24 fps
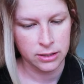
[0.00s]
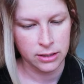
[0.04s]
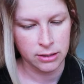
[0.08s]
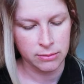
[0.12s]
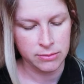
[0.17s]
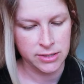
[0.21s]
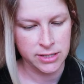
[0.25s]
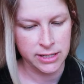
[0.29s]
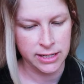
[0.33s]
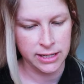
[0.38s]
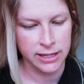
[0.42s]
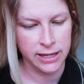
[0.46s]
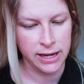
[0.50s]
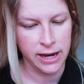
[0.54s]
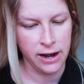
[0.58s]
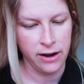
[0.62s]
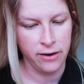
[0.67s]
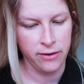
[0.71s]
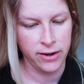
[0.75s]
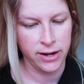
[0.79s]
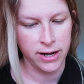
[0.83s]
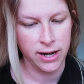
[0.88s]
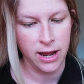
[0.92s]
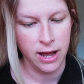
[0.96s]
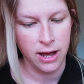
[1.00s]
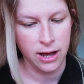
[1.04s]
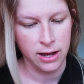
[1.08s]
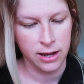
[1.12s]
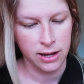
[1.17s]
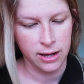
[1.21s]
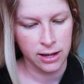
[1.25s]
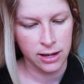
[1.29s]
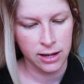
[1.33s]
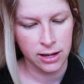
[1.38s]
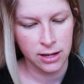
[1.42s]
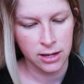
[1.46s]
I'm still carrying.
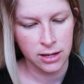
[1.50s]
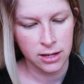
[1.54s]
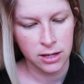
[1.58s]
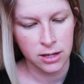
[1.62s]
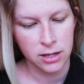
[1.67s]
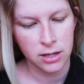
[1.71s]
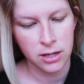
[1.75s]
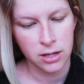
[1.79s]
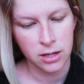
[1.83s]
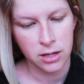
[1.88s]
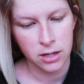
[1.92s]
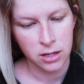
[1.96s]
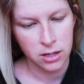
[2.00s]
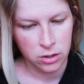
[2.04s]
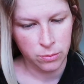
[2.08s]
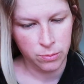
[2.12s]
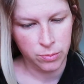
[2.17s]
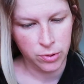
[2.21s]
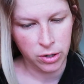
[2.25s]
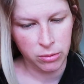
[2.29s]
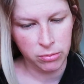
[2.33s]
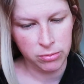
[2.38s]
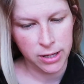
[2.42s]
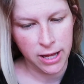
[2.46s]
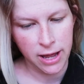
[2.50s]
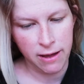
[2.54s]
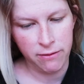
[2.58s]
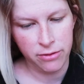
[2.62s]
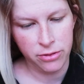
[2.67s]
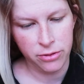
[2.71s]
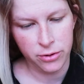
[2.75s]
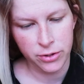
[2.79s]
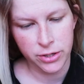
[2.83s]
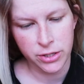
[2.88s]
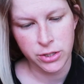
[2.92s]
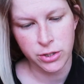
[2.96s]
Hi. You probably
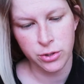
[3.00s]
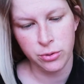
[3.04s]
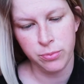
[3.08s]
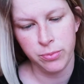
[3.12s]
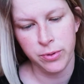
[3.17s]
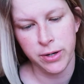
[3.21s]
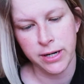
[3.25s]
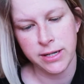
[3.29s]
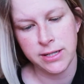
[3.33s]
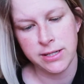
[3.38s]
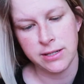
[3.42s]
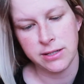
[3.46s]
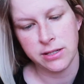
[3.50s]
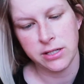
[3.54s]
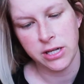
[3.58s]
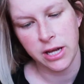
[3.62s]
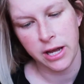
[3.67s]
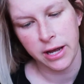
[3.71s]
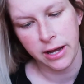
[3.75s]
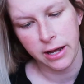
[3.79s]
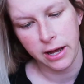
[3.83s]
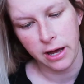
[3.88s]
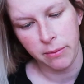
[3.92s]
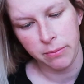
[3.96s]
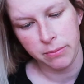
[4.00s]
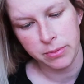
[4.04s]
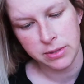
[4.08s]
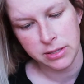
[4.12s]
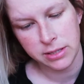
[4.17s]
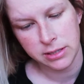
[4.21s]
have 32 pregnancy checkups,